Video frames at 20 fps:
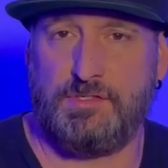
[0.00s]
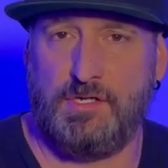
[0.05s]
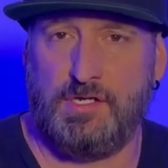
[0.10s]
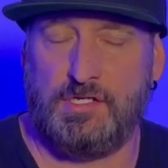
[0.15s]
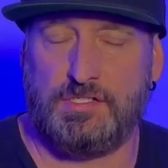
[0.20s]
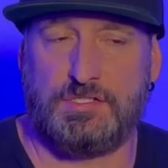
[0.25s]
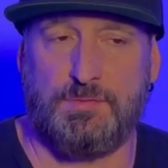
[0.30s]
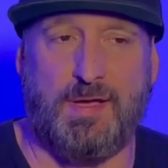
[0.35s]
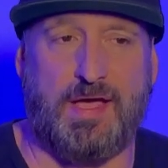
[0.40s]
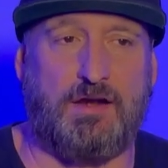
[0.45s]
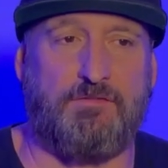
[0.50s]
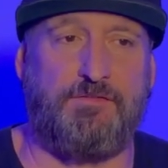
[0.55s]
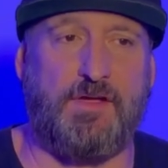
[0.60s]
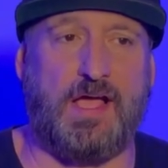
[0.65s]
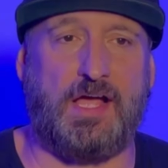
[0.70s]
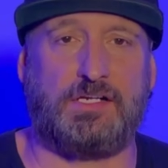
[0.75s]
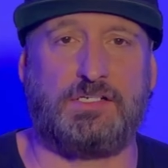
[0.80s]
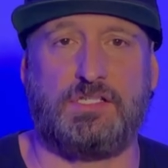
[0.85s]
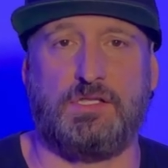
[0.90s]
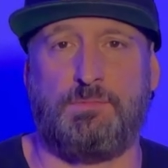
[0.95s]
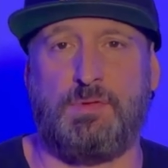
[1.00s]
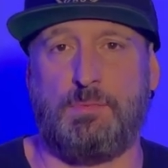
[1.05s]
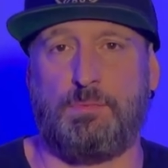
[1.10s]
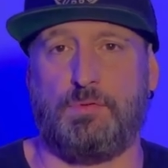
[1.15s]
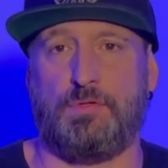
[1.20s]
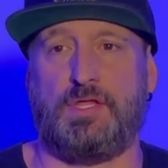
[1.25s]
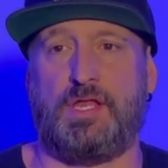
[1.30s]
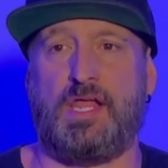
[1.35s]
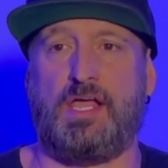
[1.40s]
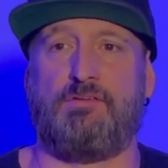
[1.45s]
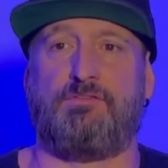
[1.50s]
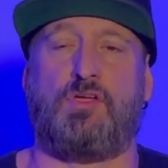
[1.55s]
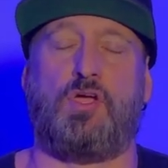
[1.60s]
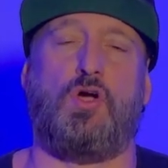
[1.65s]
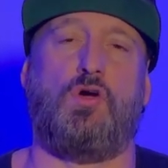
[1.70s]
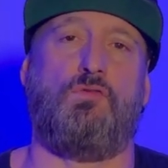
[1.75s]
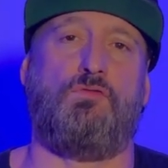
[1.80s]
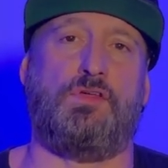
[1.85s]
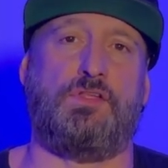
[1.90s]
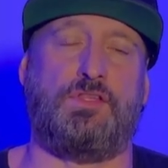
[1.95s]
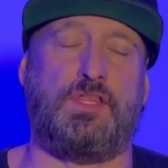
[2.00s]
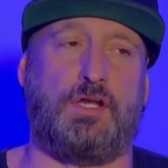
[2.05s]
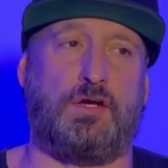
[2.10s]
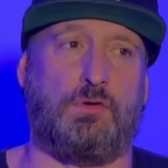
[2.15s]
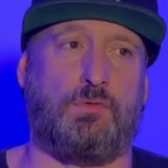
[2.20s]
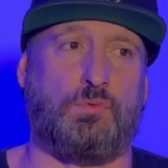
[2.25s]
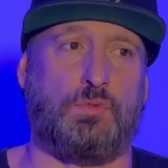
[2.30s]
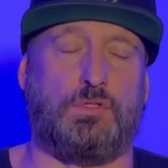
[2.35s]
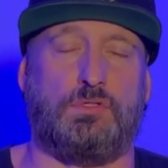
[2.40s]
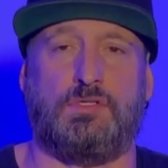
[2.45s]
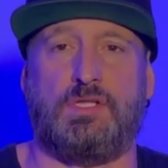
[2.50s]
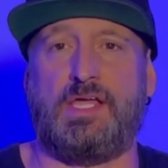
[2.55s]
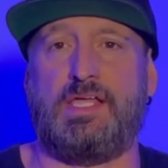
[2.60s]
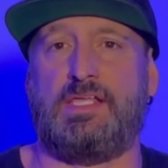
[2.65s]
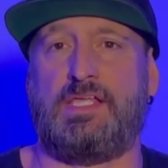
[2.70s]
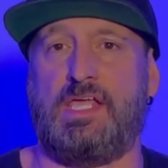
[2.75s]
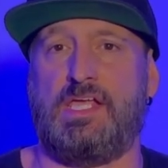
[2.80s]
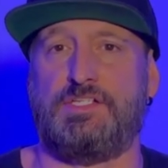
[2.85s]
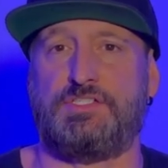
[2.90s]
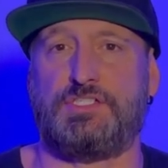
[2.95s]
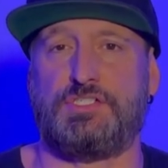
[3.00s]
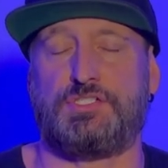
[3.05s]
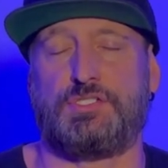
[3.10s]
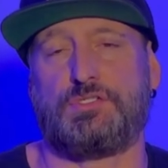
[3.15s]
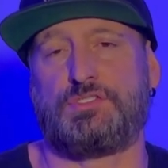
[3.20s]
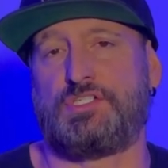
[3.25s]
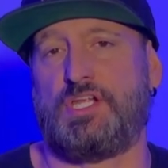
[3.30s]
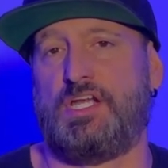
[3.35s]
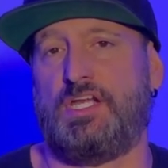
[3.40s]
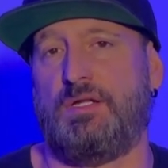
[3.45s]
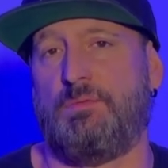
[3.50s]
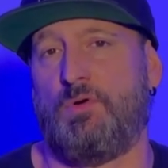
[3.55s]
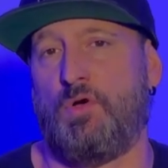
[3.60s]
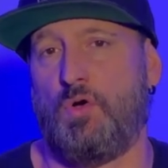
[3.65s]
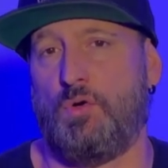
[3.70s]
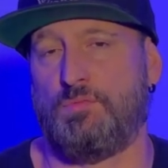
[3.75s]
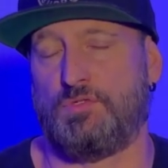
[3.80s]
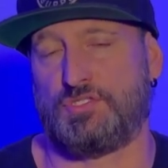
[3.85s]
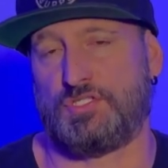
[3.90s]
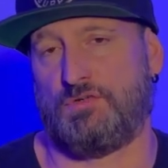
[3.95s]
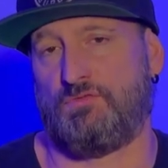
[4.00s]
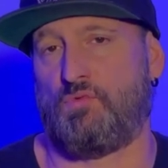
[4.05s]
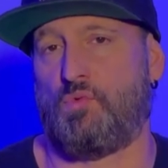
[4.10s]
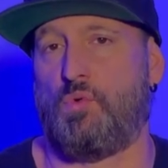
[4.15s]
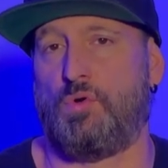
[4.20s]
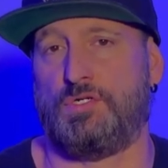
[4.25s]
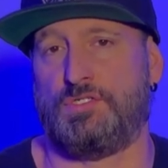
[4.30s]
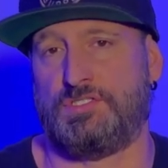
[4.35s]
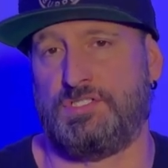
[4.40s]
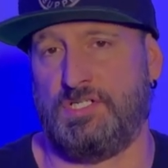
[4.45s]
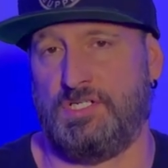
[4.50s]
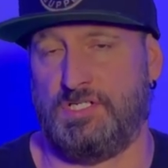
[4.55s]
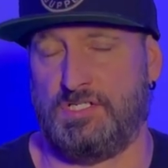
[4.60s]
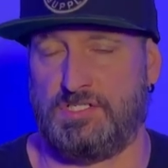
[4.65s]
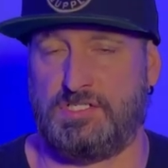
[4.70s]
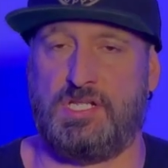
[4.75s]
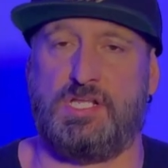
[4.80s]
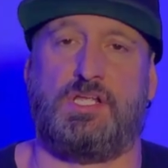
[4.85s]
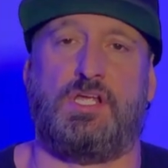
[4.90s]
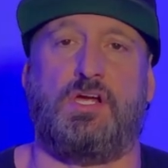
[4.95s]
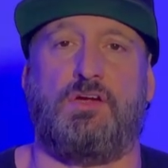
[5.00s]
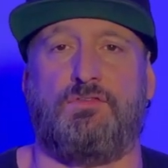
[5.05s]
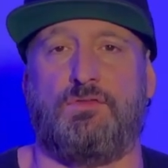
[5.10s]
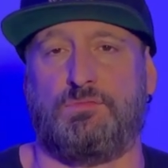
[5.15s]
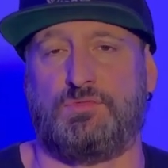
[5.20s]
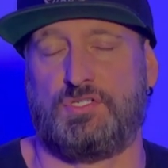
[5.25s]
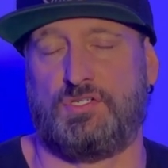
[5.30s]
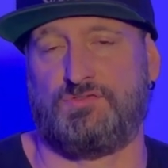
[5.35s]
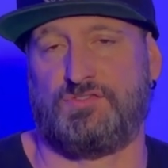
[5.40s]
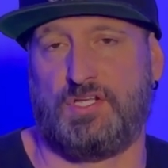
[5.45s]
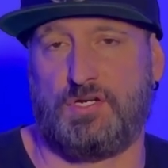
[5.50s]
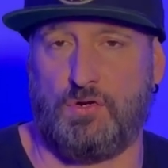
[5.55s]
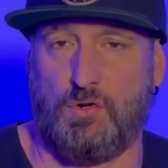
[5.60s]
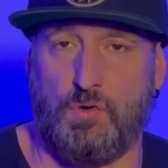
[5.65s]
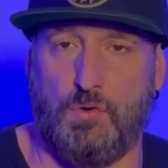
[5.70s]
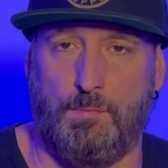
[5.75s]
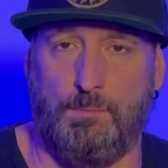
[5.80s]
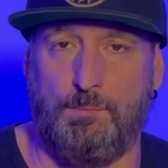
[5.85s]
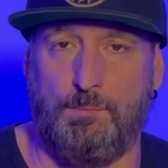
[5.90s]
As a matter of fact, the people that have COVID that are real light cases, they're sending them home to self-quarantine and take care of themselves at home.